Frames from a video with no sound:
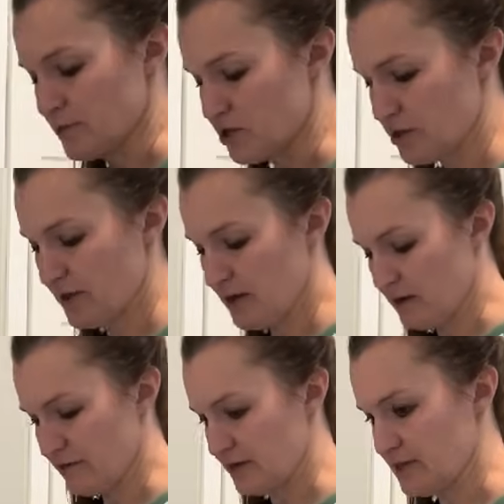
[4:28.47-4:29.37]
I'm going to turn that
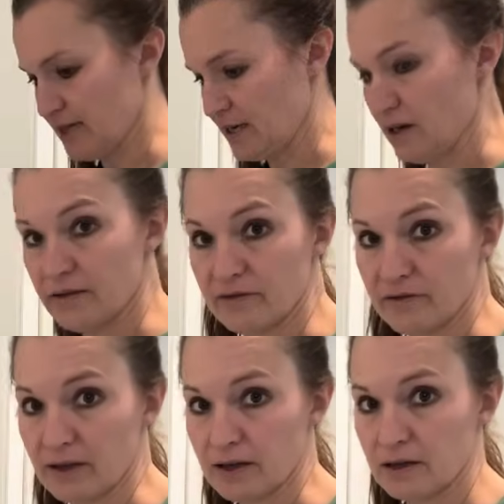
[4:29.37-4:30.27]
off and take it off of
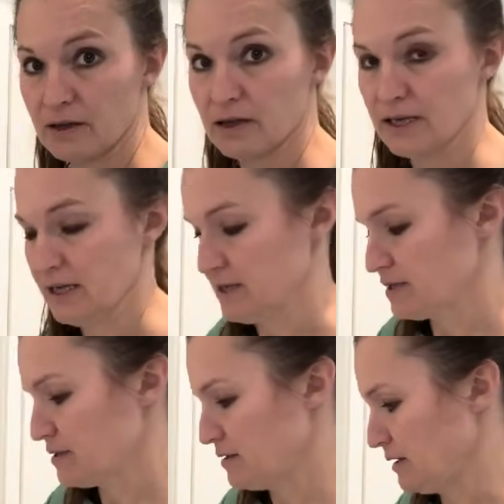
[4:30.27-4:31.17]
the heat
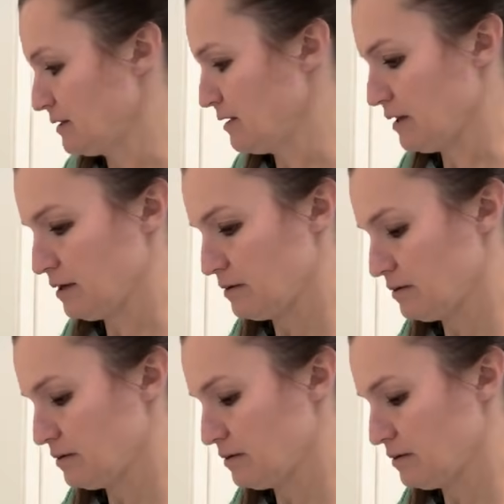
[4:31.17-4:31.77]
like that.